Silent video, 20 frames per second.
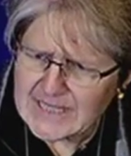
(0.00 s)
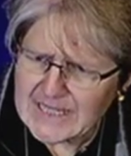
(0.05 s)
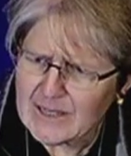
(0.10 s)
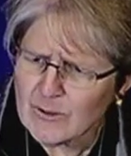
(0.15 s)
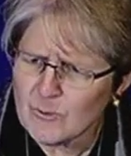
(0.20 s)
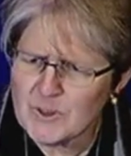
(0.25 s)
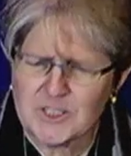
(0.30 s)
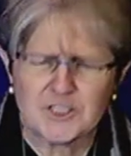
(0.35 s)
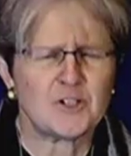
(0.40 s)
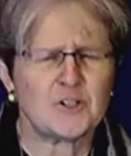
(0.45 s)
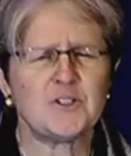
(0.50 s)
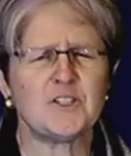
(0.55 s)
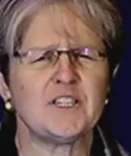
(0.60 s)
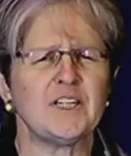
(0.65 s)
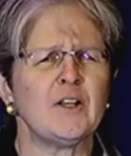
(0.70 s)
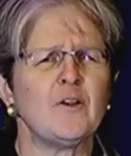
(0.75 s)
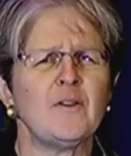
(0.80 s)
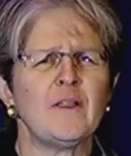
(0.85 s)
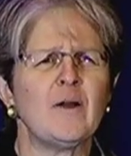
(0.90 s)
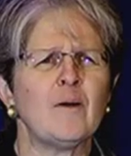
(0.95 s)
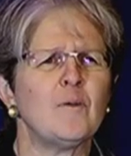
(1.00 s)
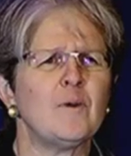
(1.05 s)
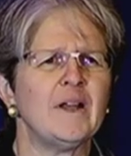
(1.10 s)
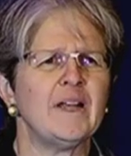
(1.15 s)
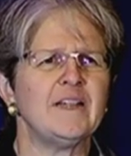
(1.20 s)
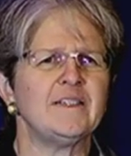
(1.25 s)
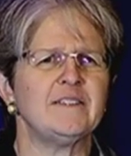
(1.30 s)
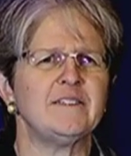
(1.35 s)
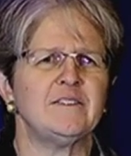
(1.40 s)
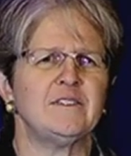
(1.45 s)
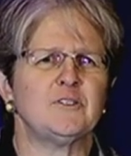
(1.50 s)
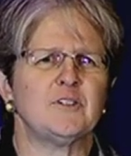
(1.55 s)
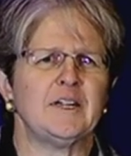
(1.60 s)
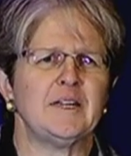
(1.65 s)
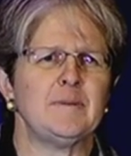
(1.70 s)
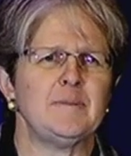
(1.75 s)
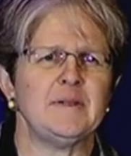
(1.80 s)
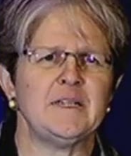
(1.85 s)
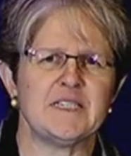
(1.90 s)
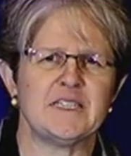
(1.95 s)
We chose to go that way to try
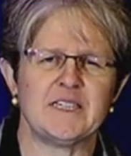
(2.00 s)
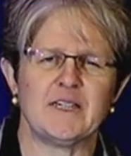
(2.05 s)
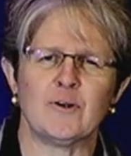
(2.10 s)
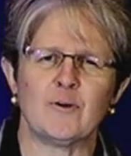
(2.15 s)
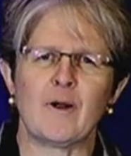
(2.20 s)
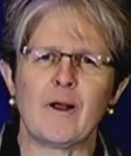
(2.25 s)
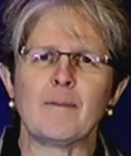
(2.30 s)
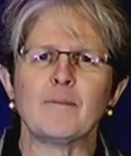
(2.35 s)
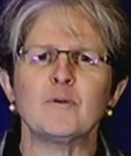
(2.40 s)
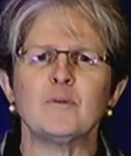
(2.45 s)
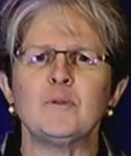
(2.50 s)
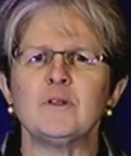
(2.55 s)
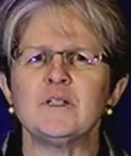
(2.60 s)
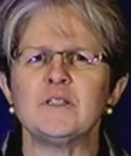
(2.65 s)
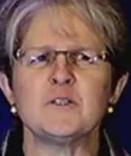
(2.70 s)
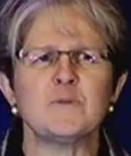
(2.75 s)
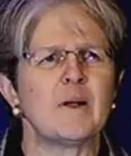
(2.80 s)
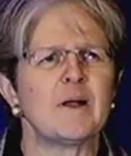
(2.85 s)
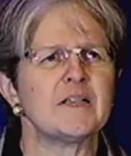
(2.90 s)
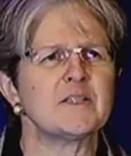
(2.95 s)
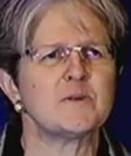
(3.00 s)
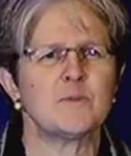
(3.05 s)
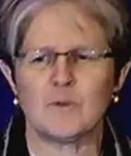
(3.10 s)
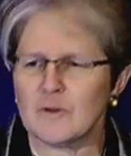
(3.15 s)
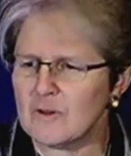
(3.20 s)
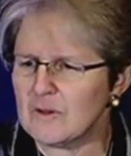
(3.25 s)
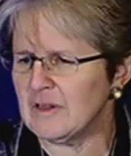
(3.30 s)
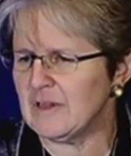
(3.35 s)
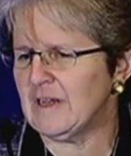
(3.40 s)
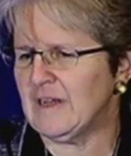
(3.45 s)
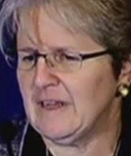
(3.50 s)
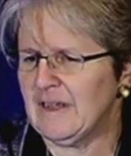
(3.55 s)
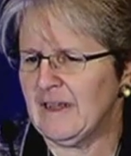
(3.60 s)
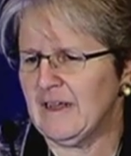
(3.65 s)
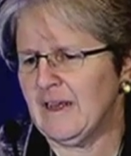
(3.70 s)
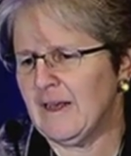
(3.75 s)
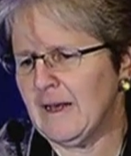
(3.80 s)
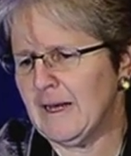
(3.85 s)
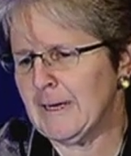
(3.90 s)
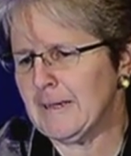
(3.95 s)
to be as interoperable as possible
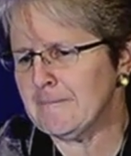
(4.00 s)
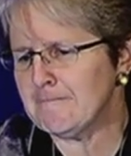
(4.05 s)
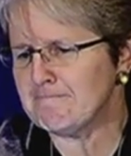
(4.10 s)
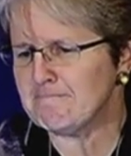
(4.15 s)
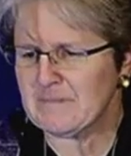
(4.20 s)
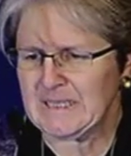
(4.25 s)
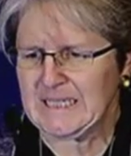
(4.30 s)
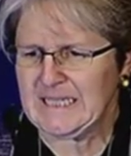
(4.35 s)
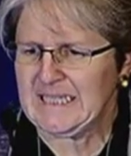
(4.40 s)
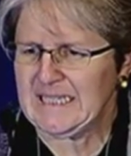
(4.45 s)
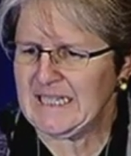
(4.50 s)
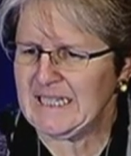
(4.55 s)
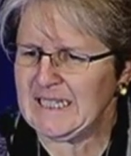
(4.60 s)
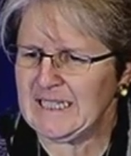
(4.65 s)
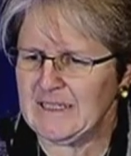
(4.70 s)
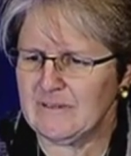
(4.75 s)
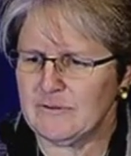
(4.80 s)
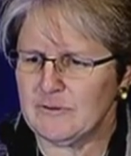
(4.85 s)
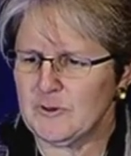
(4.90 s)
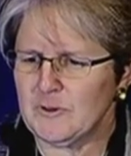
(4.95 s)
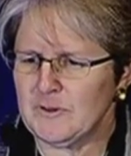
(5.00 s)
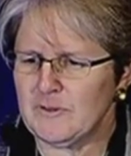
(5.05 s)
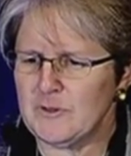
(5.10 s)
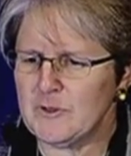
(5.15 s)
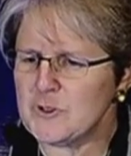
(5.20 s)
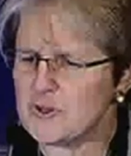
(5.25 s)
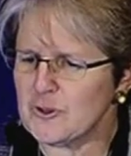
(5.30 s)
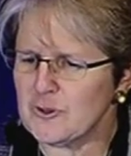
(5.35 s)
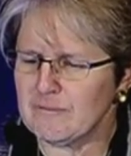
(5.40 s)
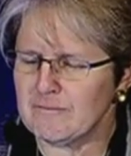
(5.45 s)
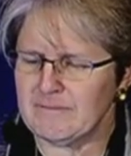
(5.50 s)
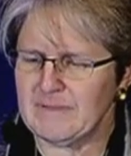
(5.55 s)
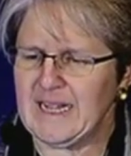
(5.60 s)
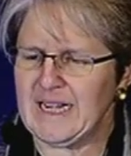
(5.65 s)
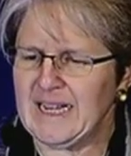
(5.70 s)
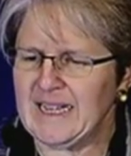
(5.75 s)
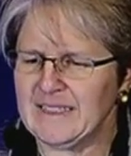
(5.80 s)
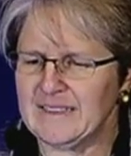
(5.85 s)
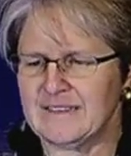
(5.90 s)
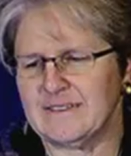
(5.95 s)
um, uh, for the future.
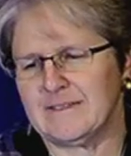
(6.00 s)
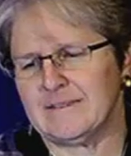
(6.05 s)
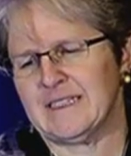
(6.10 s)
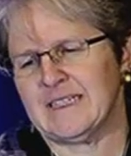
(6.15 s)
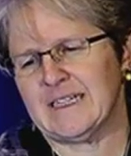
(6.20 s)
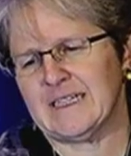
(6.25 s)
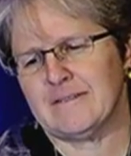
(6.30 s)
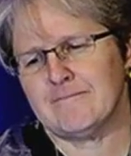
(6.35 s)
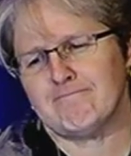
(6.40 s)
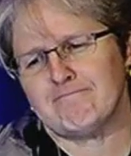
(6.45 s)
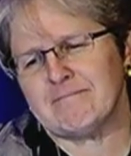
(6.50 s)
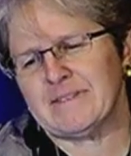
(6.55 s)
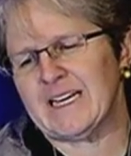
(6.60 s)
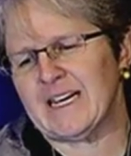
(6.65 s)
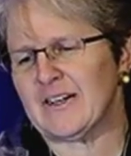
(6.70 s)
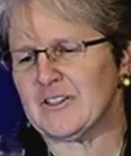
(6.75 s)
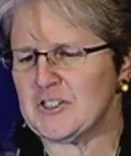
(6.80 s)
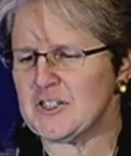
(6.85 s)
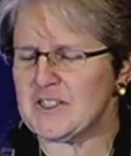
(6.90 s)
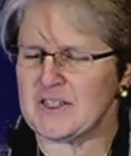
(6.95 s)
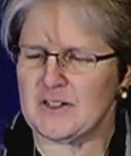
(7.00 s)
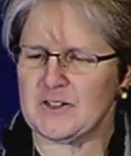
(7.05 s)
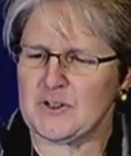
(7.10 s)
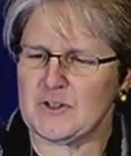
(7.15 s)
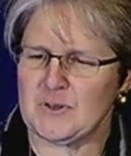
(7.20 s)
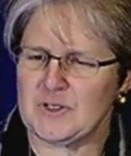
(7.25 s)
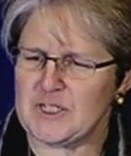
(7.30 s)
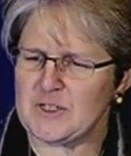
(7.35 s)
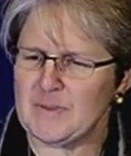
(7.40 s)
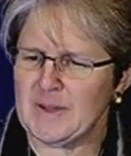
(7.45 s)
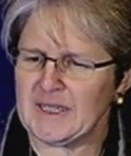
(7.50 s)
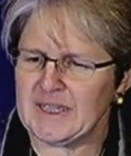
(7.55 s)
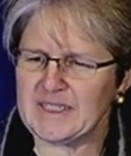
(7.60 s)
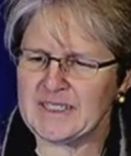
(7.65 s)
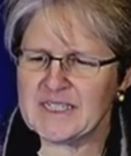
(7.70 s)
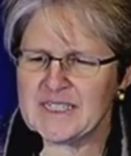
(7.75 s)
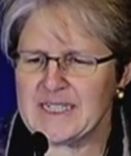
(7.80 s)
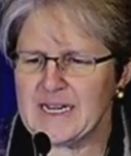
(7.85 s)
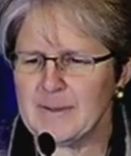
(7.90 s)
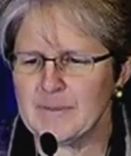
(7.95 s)
And I'll just also just make the
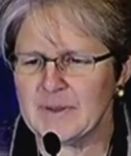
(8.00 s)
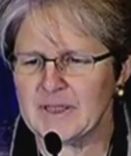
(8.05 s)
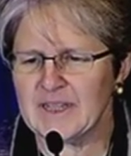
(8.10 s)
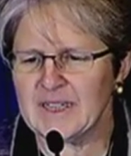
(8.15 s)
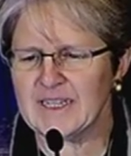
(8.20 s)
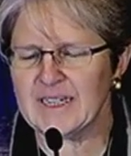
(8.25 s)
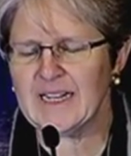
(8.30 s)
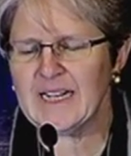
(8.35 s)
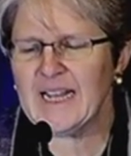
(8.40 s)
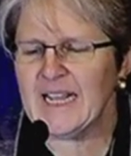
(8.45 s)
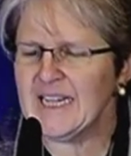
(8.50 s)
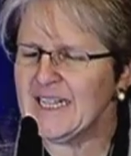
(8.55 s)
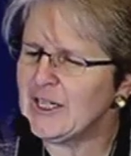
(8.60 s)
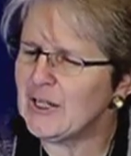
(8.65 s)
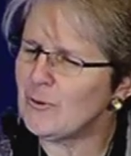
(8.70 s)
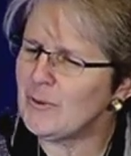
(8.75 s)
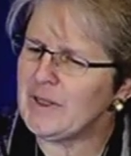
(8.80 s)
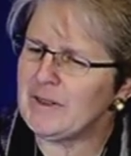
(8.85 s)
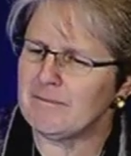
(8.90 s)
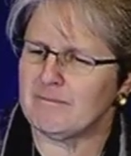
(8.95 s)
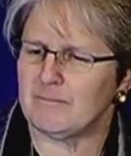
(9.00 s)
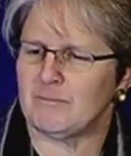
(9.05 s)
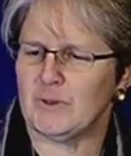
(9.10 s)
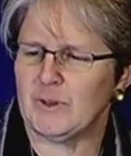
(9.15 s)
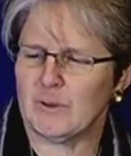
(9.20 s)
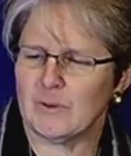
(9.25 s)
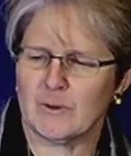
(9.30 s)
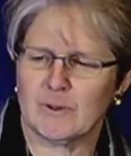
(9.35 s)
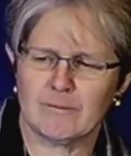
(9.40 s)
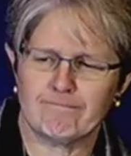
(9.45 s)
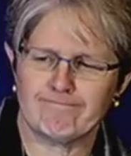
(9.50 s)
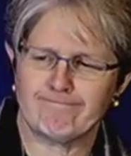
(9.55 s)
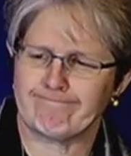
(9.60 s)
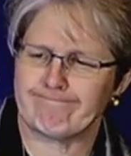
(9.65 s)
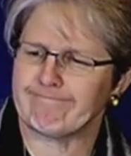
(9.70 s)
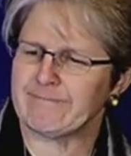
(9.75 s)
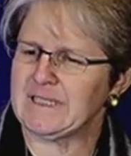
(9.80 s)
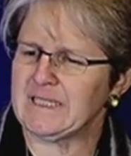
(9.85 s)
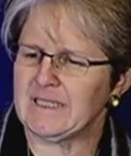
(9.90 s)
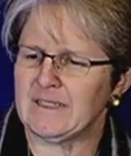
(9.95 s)
statement that, you know, we, we were
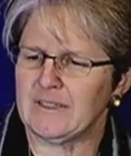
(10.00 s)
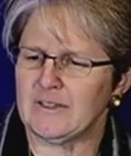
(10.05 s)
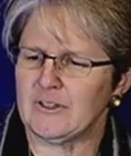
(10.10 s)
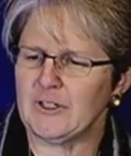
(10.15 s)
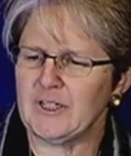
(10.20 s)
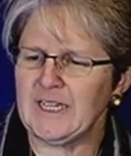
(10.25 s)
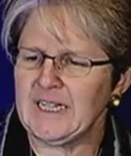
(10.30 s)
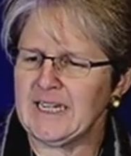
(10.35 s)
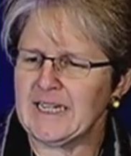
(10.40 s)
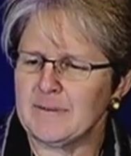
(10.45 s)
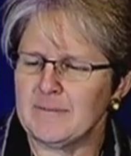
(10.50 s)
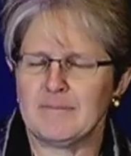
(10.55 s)
looking at